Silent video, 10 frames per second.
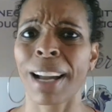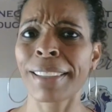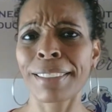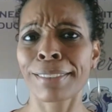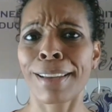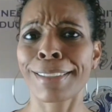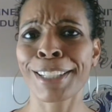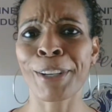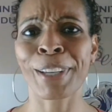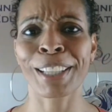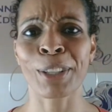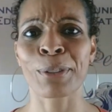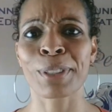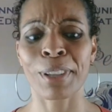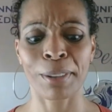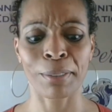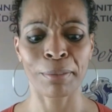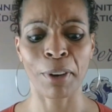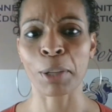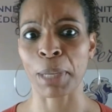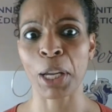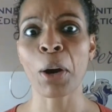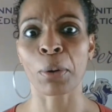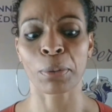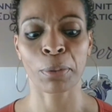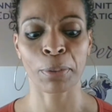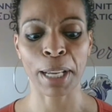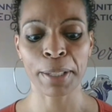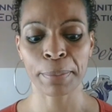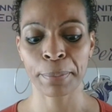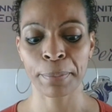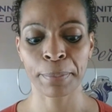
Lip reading: I can go get those on my own, right?